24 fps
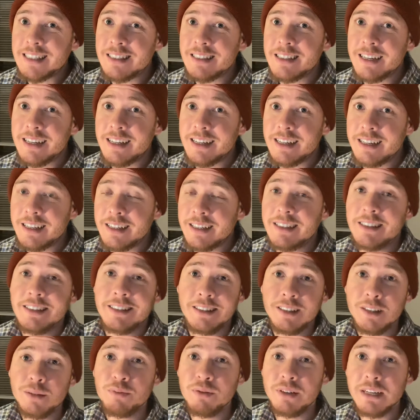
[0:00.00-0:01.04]
it's
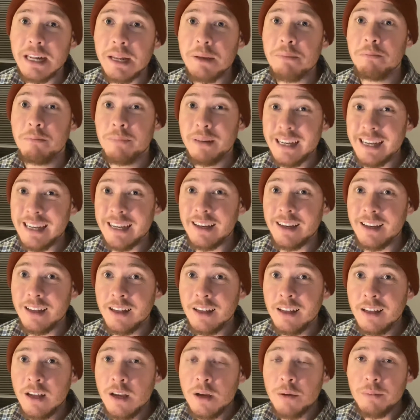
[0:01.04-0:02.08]
pretty big,
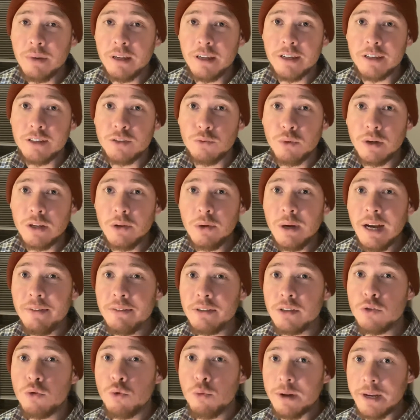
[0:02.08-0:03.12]
because when you have a
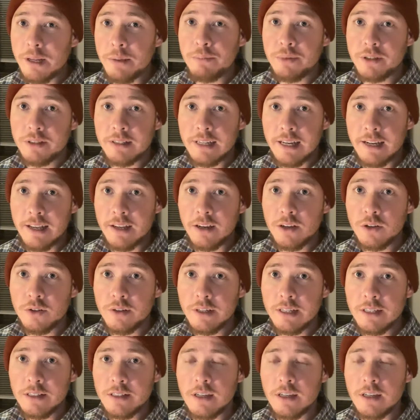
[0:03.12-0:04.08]
20% increase